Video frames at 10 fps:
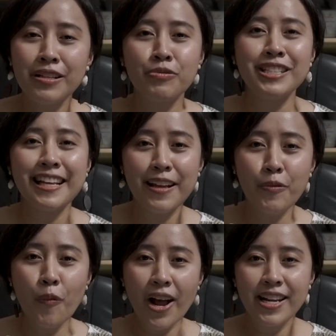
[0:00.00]
we take
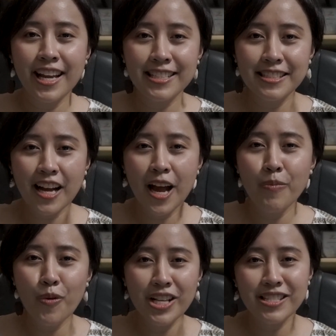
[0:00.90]
one day at a
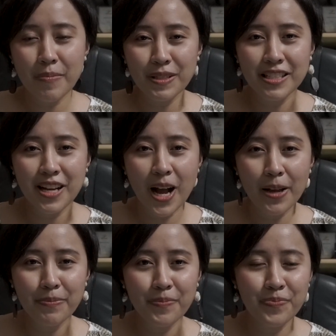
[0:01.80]
time, one step at a
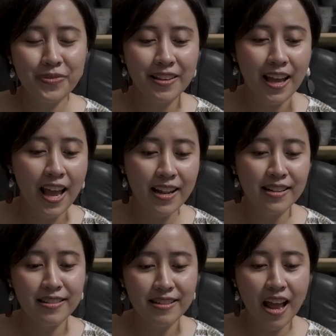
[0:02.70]
time,
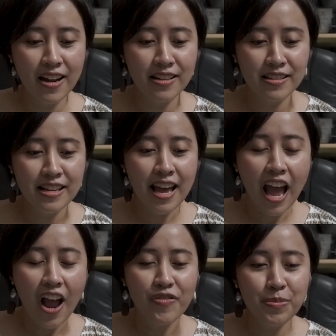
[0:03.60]
and
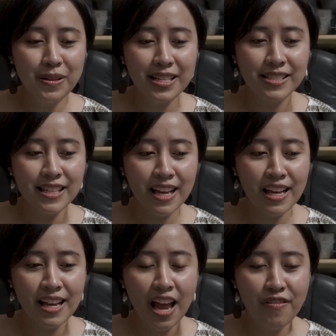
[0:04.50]
every
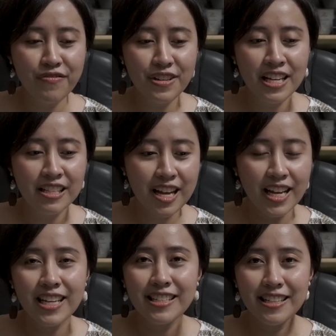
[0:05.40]
blessing, every
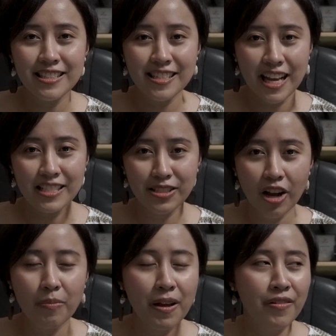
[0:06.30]
client that signs
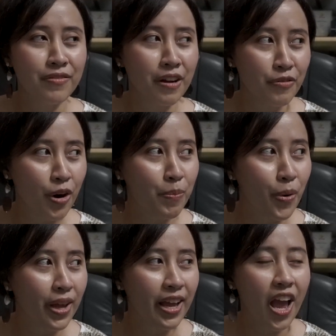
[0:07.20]
up for a
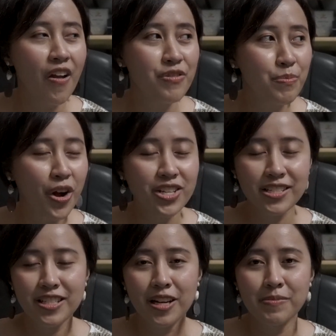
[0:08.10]
booking, every
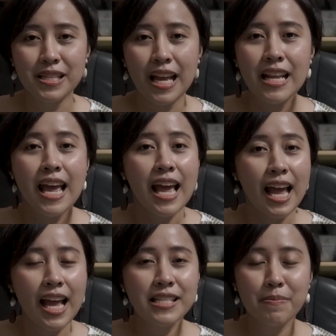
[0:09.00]
project that comes in,
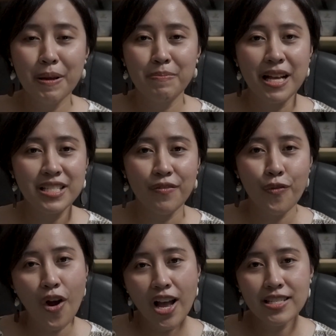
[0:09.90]
it's a big blessing
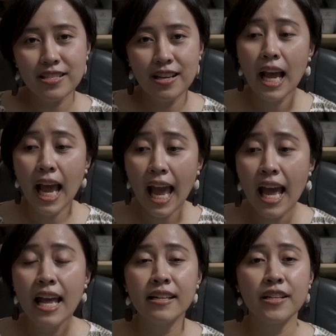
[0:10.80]
for us.
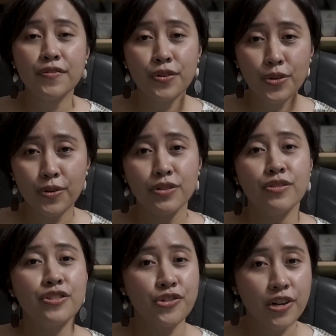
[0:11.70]
And if you're going
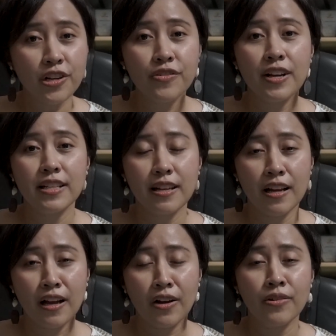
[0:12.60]
through a struggle right
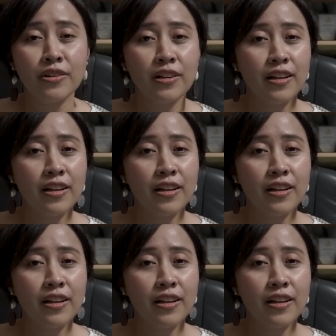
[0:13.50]
now,